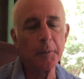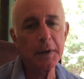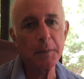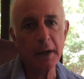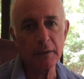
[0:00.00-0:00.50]

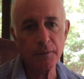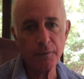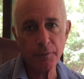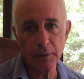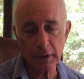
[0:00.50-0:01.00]
In my
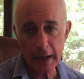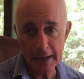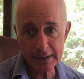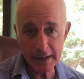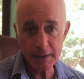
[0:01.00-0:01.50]

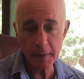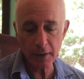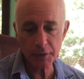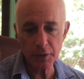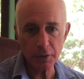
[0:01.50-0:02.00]
last
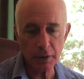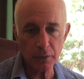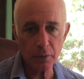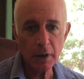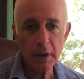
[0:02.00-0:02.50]
email to
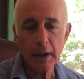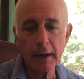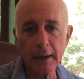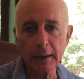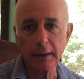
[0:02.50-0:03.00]
you,
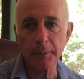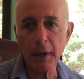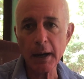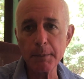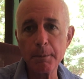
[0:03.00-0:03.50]

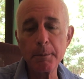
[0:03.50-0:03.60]
I